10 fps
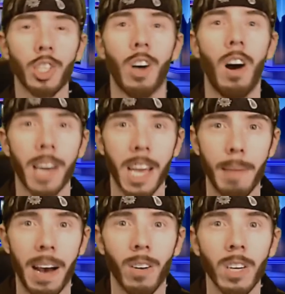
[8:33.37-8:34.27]
talking
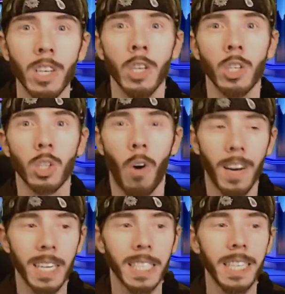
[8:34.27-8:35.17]
about. So
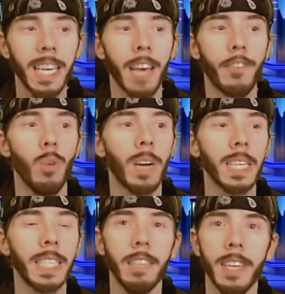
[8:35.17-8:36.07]
honestly, if you want
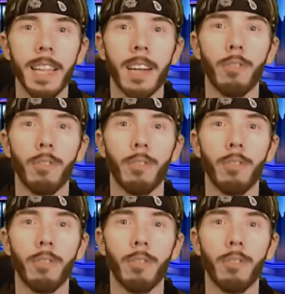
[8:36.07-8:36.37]
a TV that'll